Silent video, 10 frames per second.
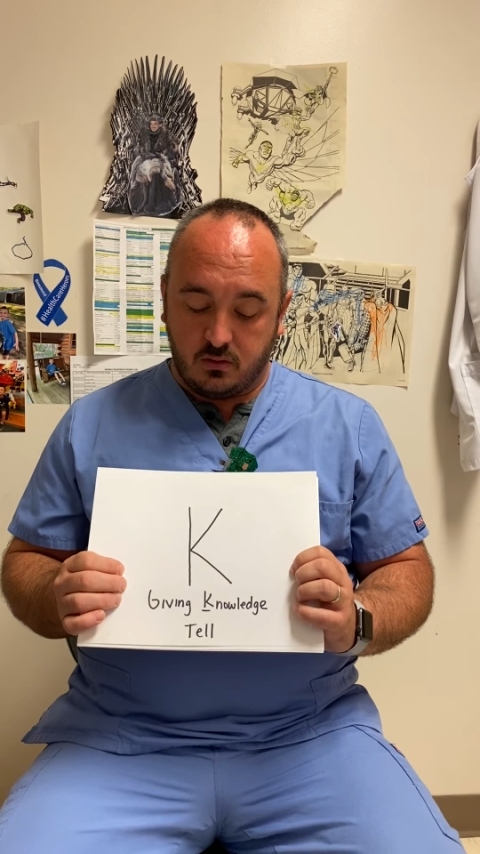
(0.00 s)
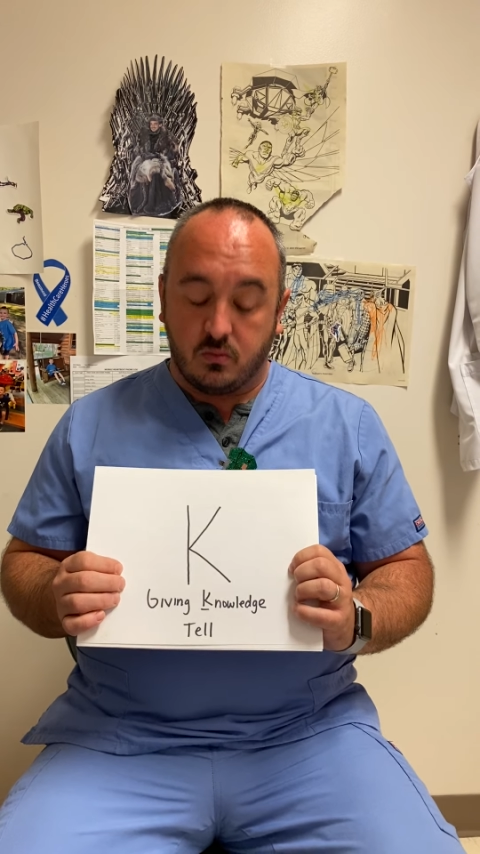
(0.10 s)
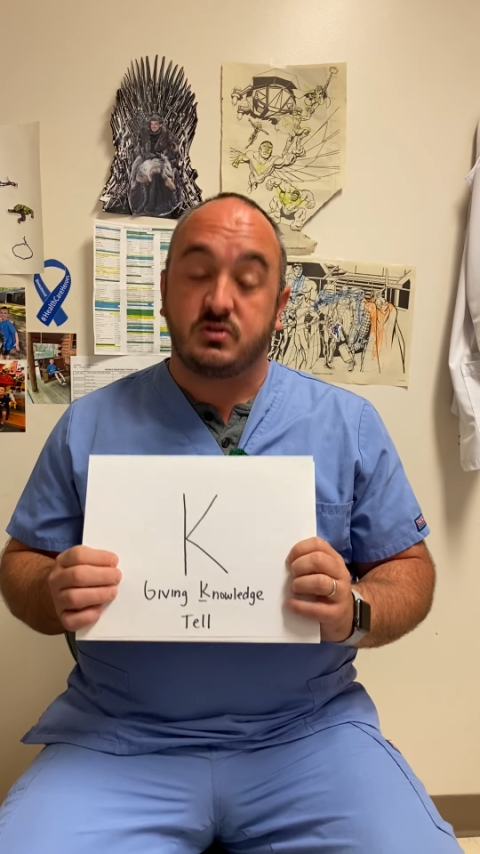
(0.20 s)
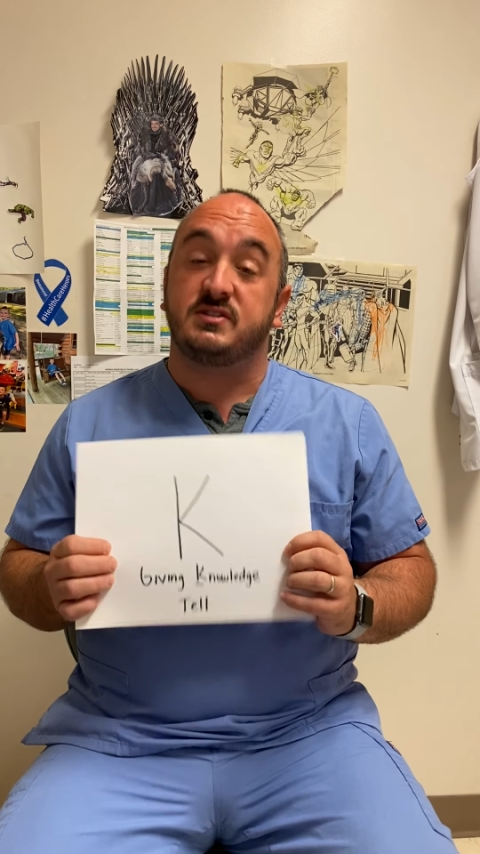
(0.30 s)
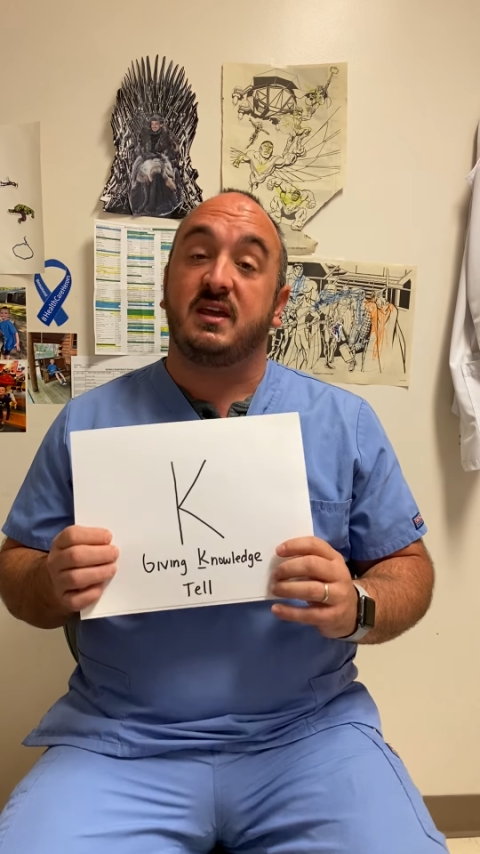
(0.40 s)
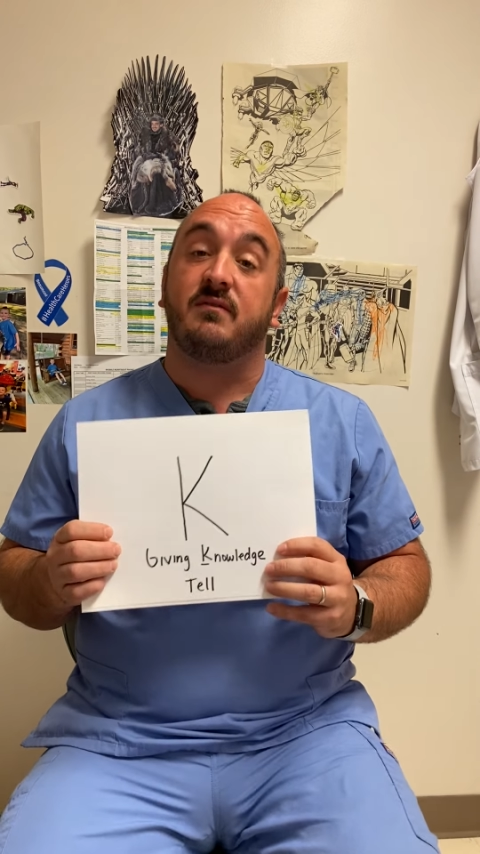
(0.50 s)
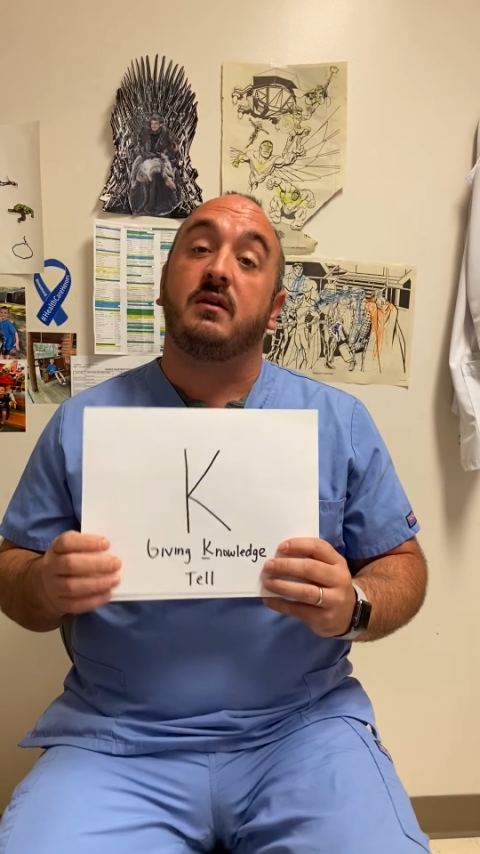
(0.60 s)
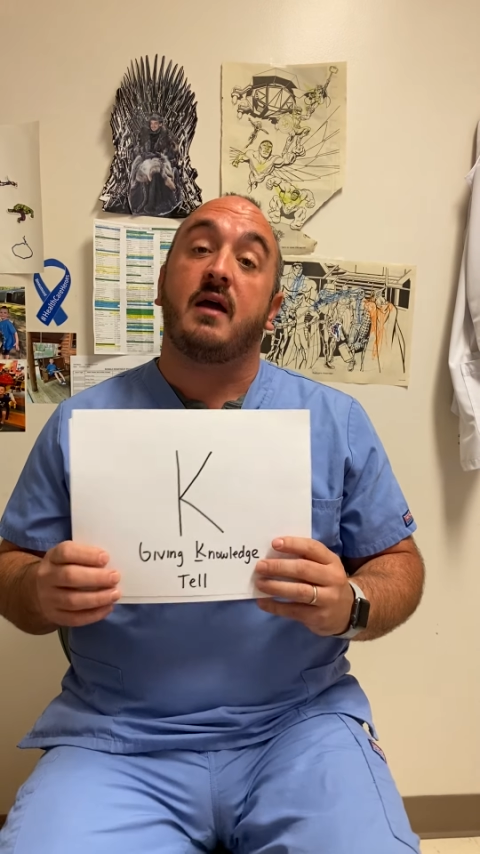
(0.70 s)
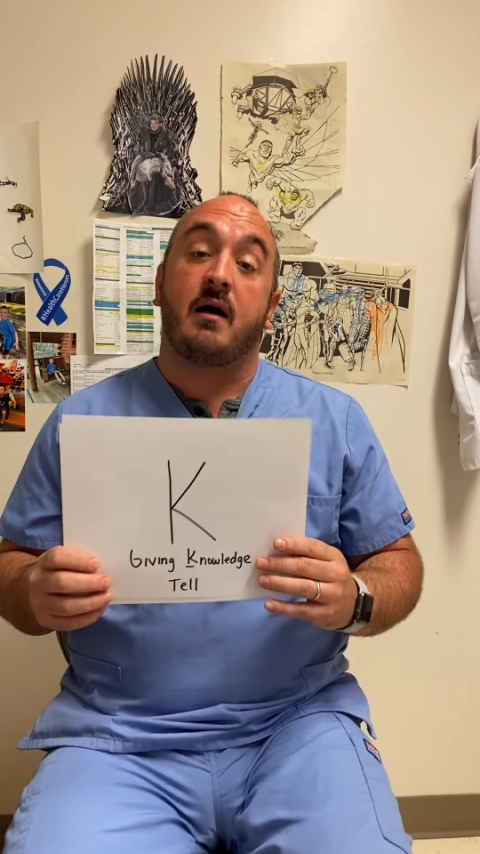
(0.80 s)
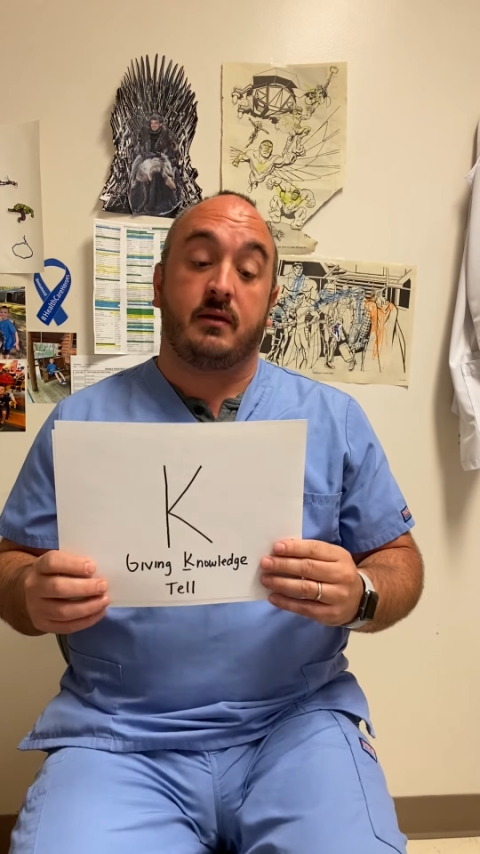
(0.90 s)
which is
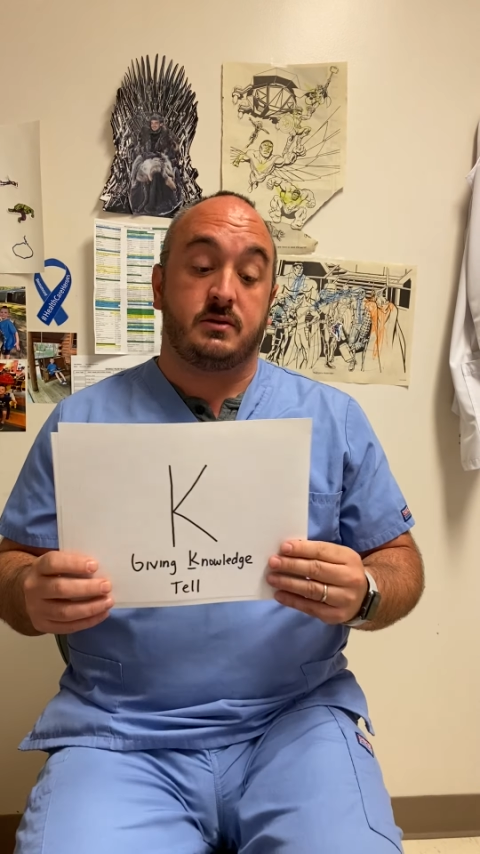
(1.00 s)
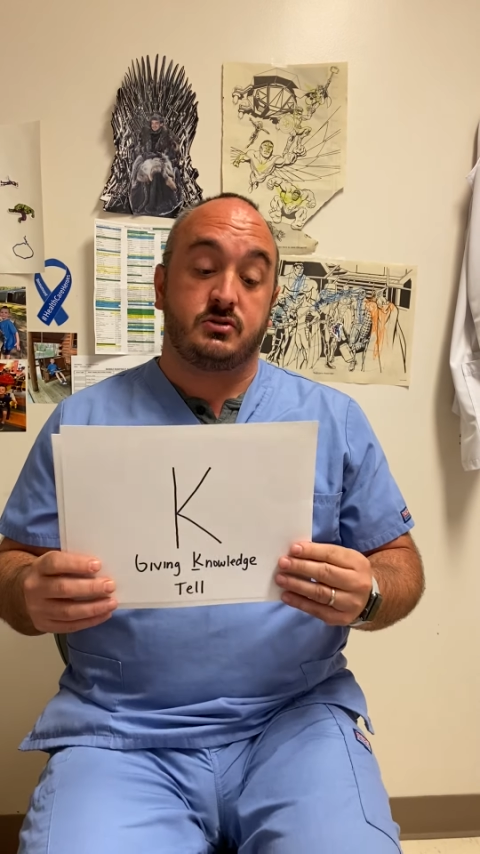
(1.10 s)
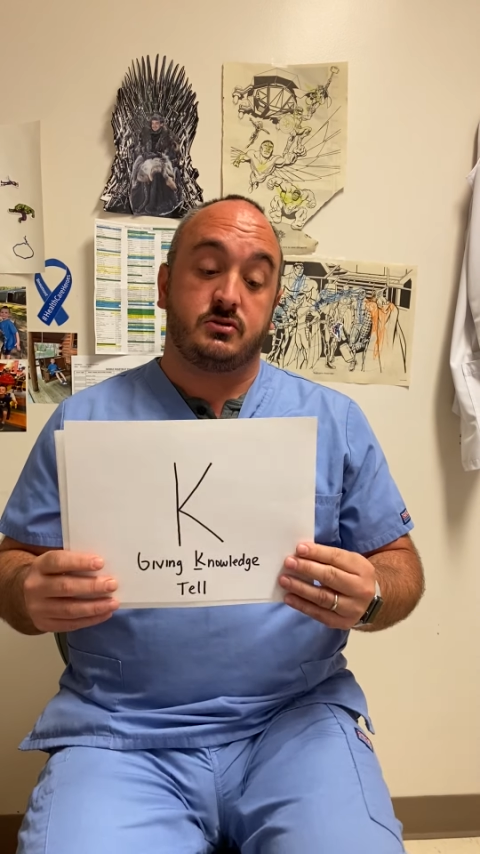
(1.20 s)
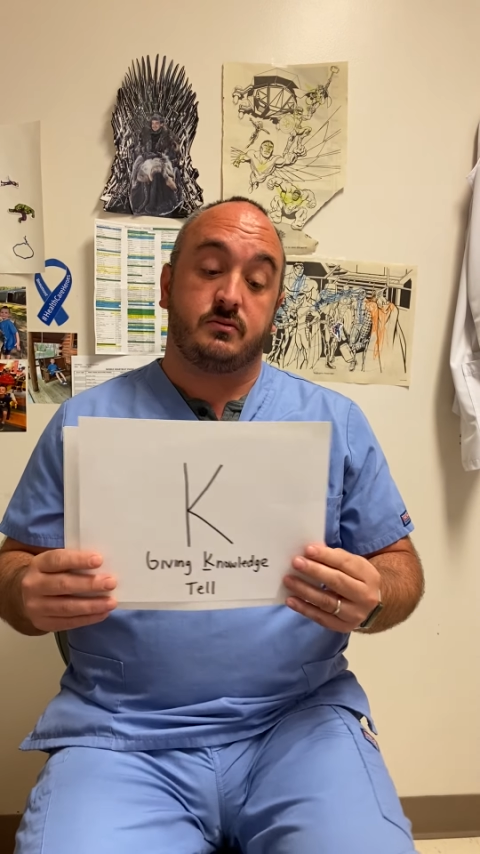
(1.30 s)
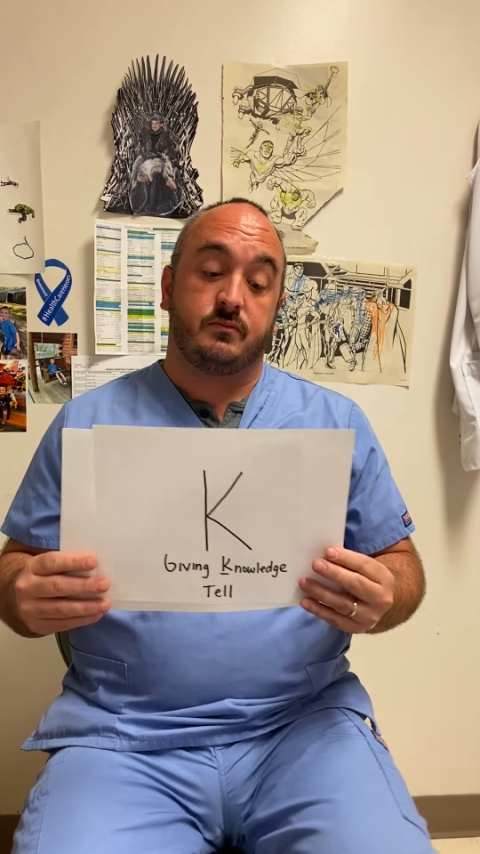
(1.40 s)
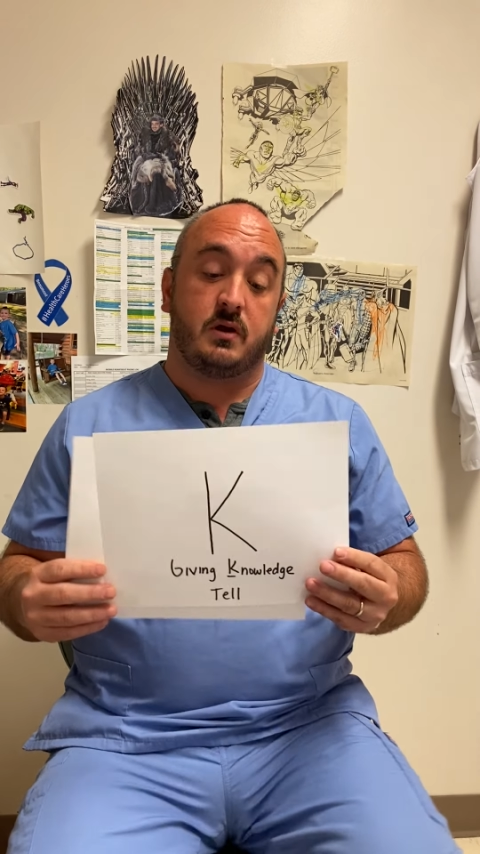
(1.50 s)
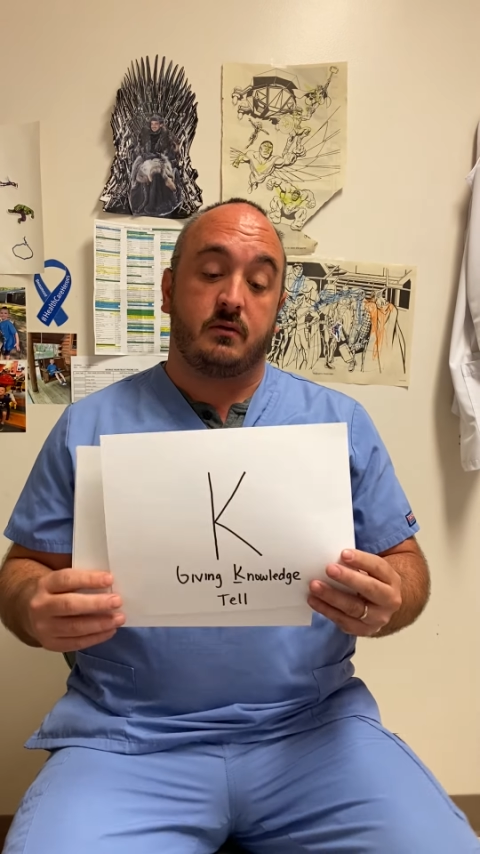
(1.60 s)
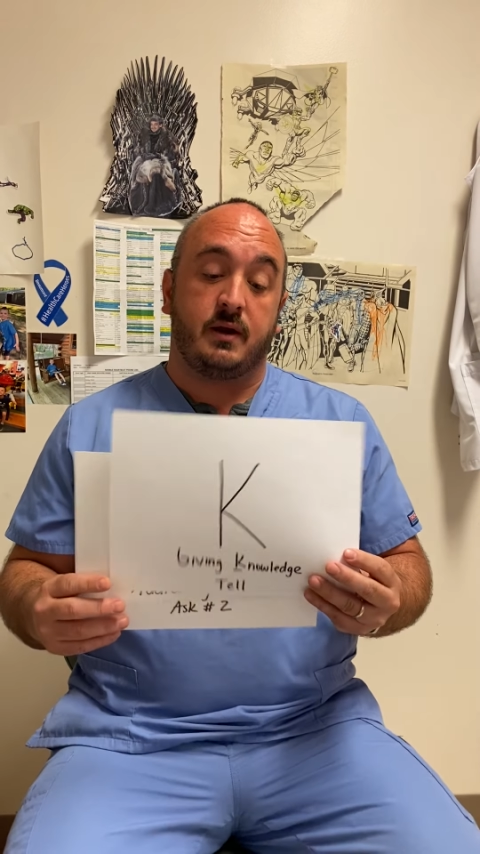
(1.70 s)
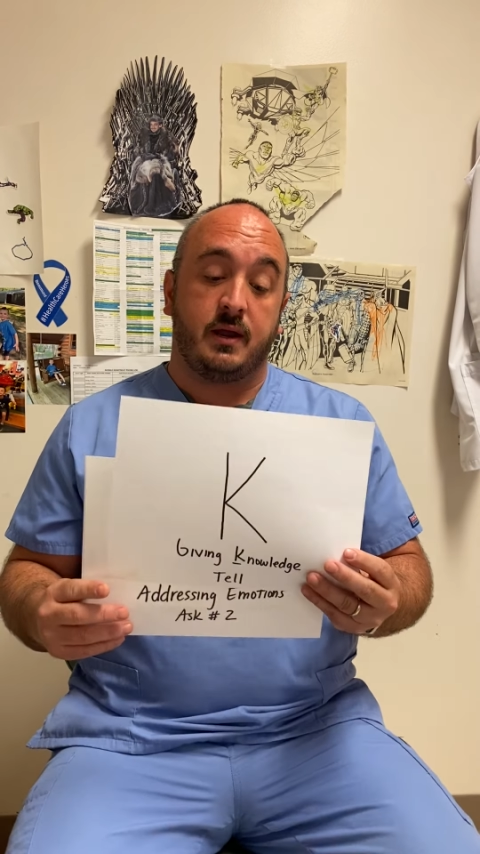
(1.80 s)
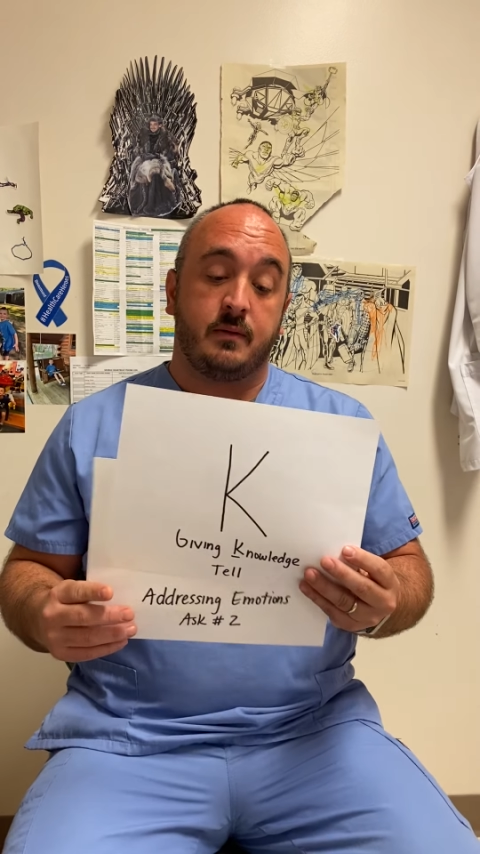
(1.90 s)
giving knowledge. All
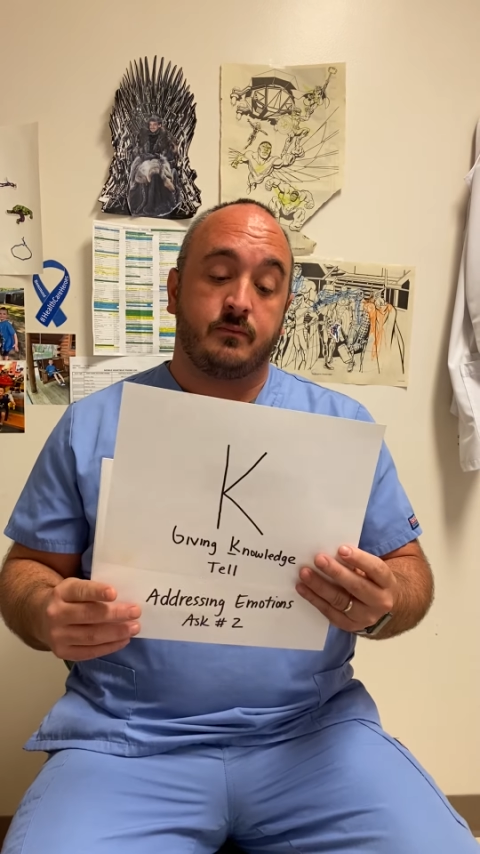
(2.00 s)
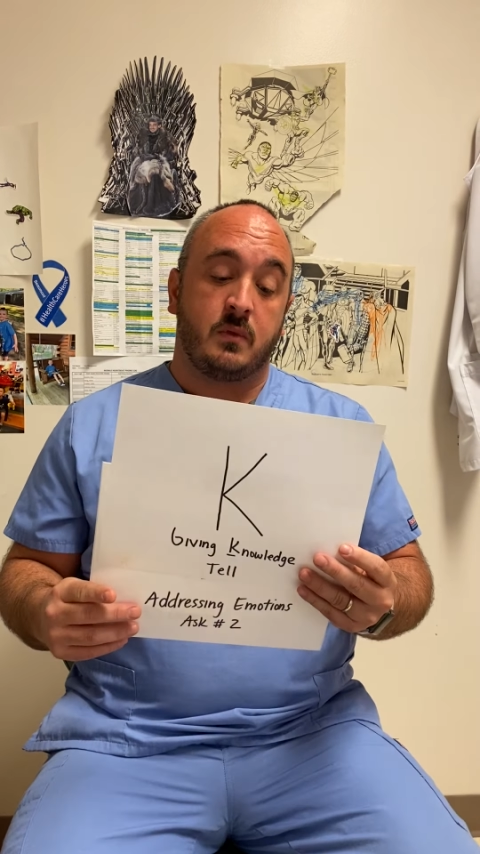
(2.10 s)
right.